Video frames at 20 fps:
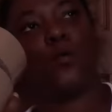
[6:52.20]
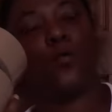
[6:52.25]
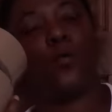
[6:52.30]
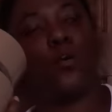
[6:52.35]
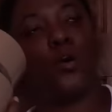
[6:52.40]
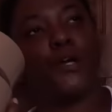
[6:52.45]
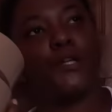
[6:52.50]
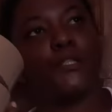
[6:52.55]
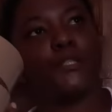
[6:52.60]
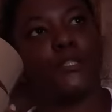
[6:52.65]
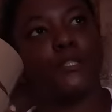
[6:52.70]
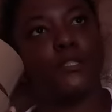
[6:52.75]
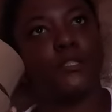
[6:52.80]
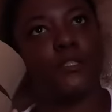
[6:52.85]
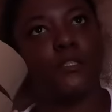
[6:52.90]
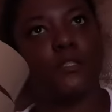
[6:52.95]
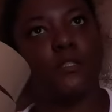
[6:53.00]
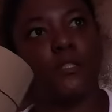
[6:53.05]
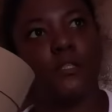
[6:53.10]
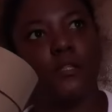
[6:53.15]

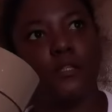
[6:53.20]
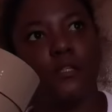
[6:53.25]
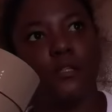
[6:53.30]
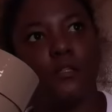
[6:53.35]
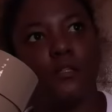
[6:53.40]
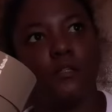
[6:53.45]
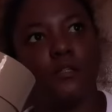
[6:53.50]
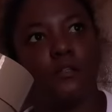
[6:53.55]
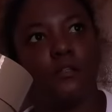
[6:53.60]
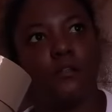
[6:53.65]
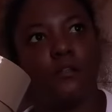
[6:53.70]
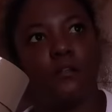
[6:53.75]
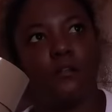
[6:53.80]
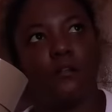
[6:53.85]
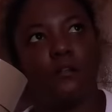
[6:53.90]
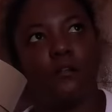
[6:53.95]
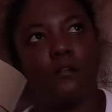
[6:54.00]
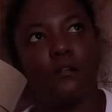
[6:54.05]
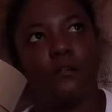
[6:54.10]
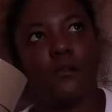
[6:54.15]
cost
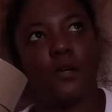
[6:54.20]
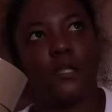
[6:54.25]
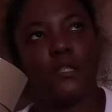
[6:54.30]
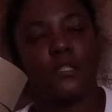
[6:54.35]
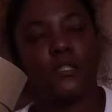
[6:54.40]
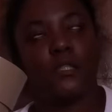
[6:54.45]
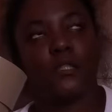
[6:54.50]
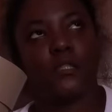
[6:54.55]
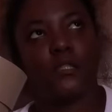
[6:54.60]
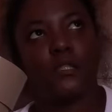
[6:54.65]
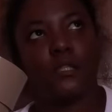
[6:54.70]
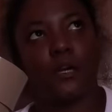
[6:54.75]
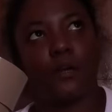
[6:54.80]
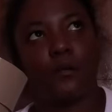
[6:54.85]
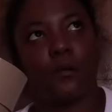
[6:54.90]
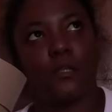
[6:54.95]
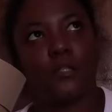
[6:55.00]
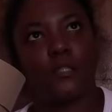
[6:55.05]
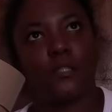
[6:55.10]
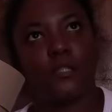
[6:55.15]
160 and
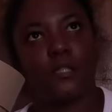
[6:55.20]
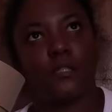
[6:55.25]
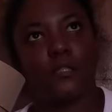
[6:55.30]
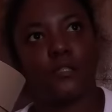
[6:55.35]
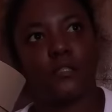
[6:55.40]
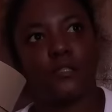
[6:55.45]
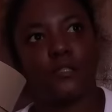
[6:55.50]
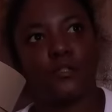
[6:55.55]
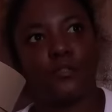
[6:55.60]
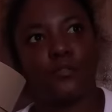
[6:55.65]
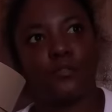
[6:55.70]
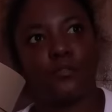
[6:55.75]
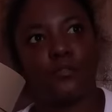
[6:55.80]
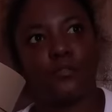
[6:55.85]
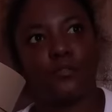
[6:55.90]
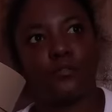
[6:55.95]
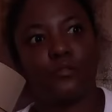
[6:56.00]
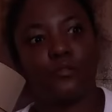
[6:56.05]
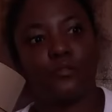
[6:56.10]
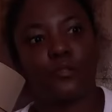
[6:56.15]
160
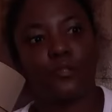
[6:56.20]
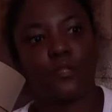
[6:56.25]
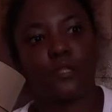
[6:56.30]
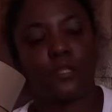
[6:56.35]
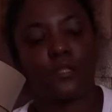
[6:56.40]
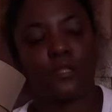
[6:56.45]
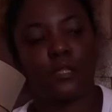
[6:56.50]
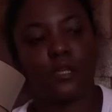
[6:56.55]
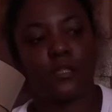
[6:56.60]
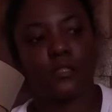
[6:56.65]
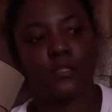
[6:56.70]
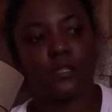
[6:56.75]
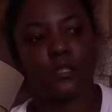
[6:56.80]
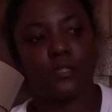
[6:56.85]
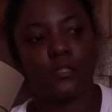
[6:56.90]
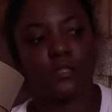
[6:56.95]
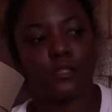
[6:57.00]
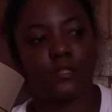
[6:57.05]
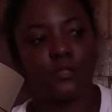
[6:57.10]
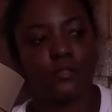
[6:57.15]
6 and
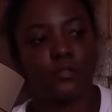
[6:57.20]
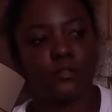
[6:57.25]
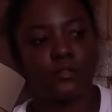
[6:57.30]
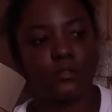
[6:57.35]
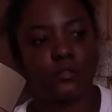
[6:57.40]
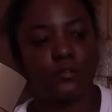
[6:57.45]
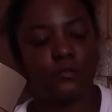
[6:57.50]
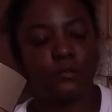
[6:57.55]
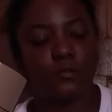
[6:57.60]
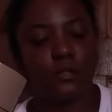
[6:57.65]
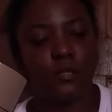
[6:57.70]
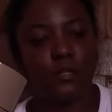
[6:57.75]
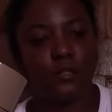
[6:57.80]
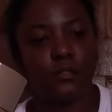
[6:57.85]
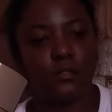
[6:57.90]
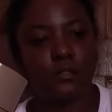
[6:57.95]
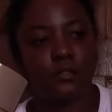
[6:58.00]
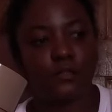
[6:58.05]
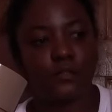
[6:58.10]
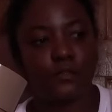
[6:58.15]
6 is
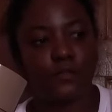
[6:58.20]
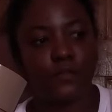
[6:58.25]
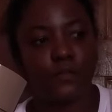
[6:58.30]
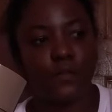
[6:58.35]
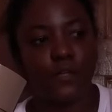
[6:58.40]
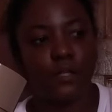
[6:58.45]
12